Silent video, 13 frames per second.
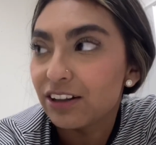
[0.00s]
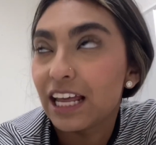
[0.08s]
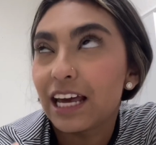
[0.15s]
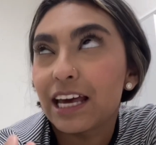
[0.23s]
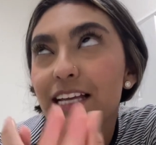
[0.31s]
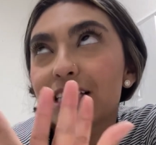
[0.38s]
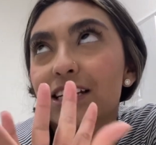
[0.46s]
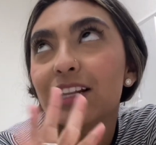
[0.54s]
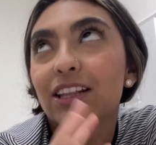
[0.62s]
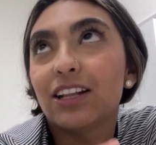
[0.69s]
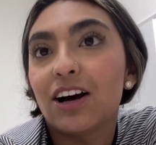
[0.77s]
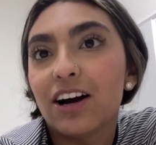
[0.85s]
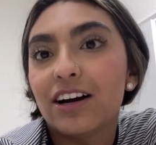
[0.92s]
Like, it's a
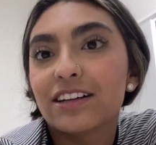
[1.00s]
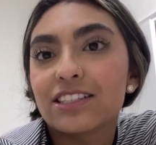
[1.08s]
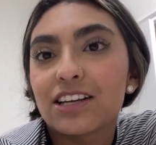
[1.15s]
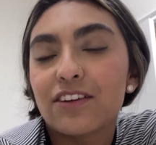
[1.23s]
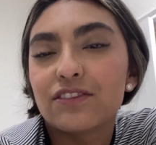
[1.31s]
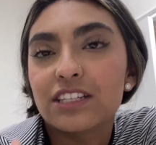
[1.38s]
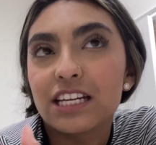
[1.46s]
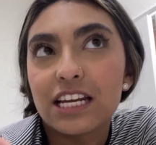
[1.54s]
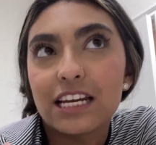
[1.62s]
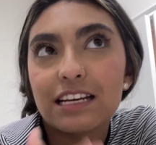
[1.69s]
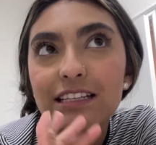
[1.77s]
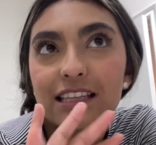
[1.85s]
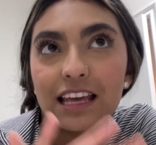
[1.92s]
lot of
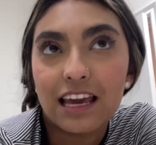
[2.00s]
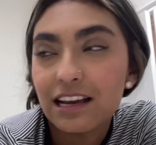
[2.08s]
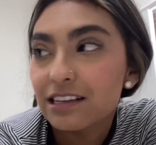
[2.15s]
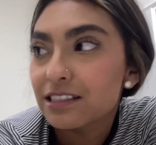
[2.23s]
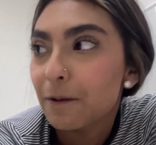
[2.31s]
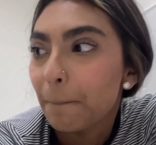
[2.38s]
tedious things.